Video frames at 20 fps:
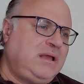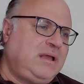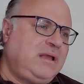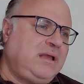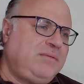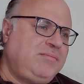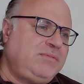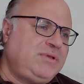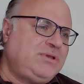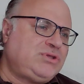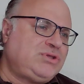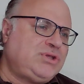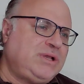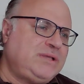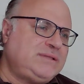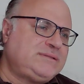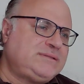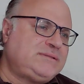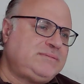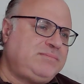
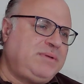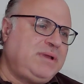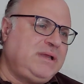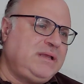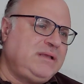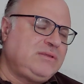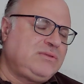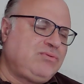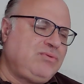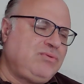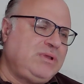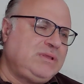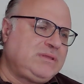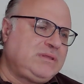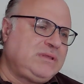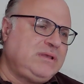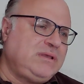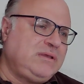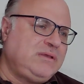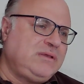emissions by
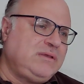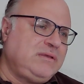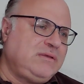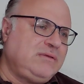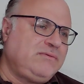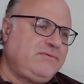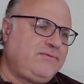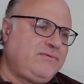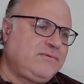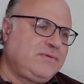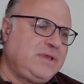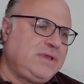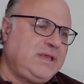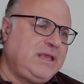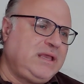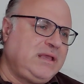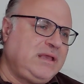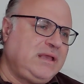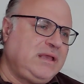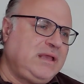
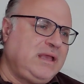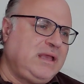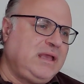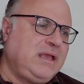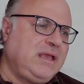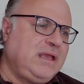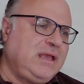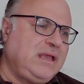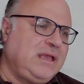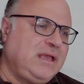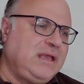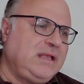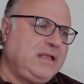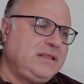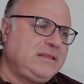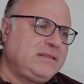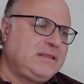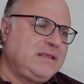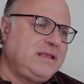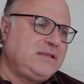2023
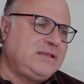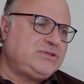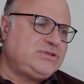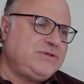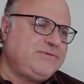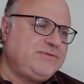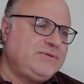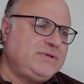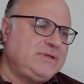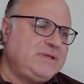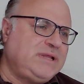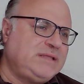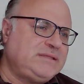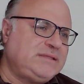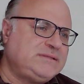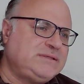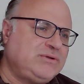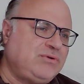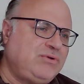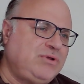and achieving net
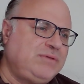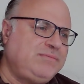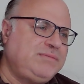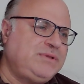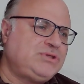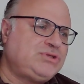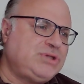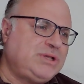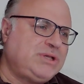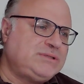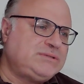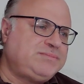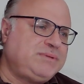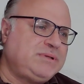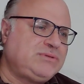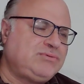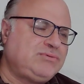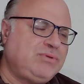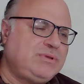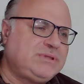zero emissions by
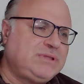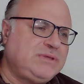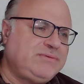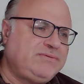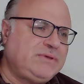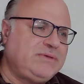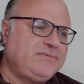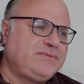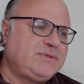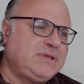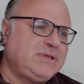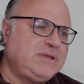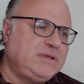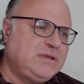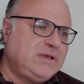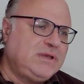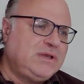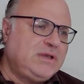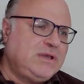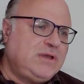2050.
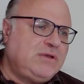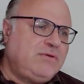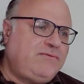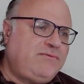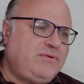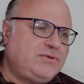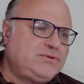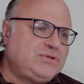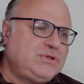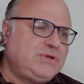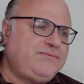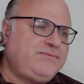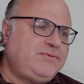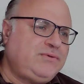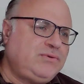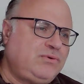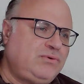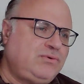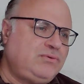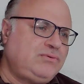Fossil
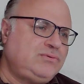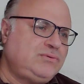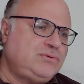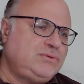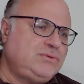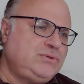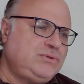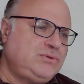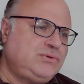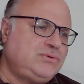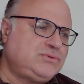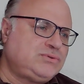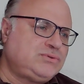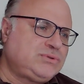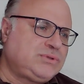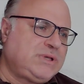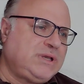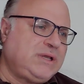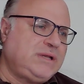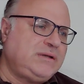fuel use
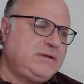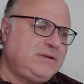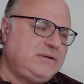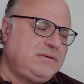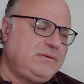can be